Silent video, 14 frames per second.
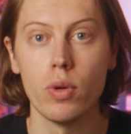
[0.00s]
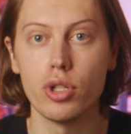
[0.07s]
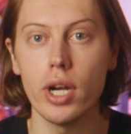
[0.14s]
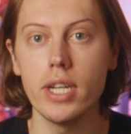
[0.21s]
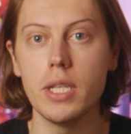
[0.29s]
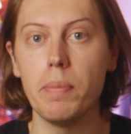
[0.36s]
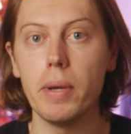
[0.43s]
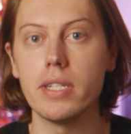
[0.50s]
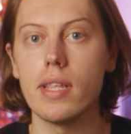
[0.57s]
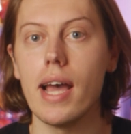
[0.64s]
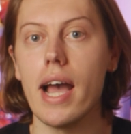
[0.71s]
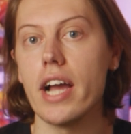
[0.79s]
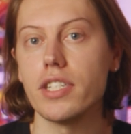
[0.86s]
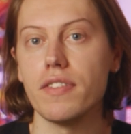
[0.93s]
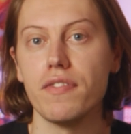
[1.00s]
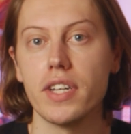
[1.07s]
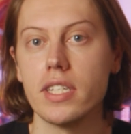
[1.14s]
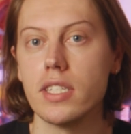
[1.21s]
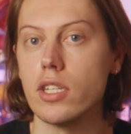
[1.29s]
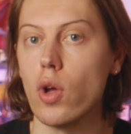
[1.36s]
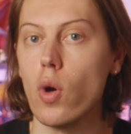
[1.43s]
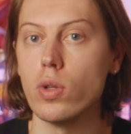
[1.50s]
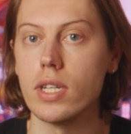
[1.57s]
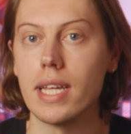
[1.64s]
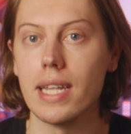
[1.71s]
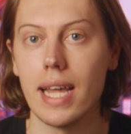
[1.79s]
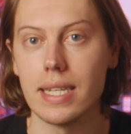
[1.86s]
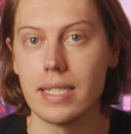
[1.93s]
trying to pitch their action figures at older
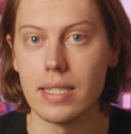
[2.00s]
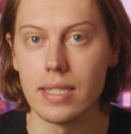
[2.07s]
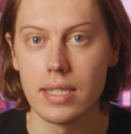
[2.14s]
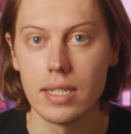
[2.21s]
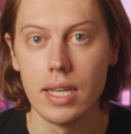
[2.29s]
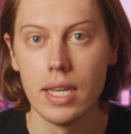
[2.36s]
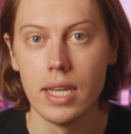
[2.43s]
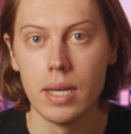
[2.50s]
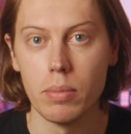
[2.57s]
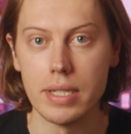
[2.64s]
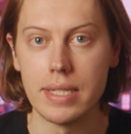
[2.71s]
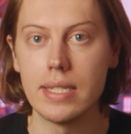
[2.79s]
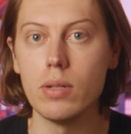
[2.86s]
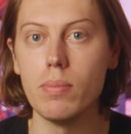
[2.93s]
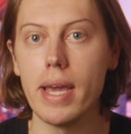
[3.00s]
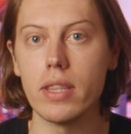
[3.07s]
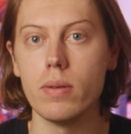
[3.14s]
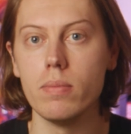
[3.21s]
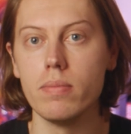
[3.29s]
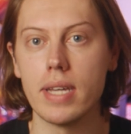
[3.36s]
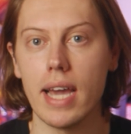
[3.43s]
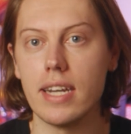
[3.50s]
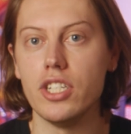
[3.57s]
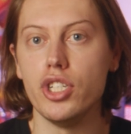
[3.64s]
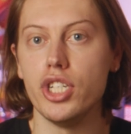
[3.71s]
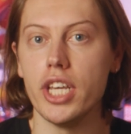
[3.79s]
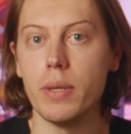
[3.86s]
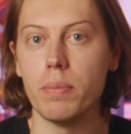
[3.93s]
collectors, but still make them kinda
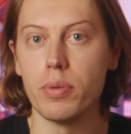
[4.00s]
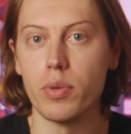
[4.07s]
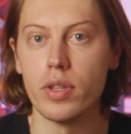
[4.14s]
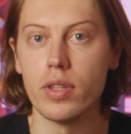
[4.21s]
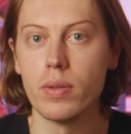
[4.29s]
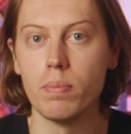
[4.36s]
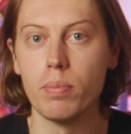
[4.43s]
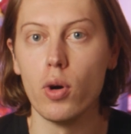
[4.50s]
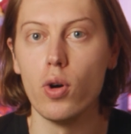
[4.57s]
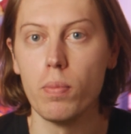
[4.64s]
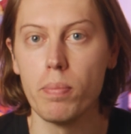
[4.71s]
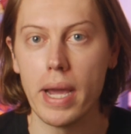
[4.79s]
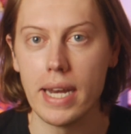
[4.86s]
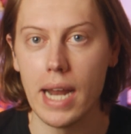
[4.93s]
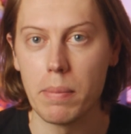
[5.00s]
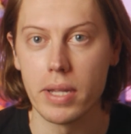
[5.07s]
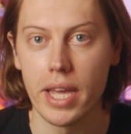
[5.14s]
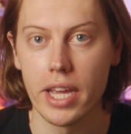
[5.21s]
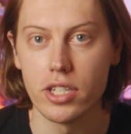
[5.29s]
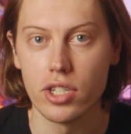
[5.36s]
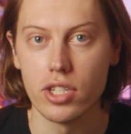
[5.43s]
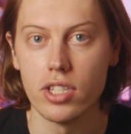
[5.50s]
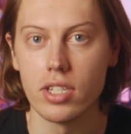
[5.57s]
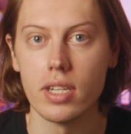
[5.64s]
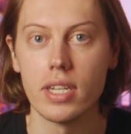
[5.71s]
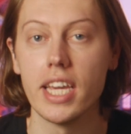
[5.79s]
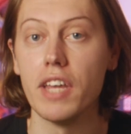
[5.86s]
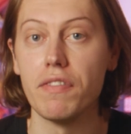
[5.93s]
cheap with poor paint applications
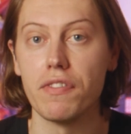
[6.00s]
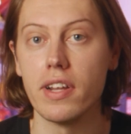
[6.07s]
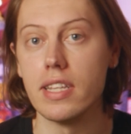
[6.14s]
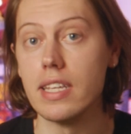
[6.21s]
and kid-friendly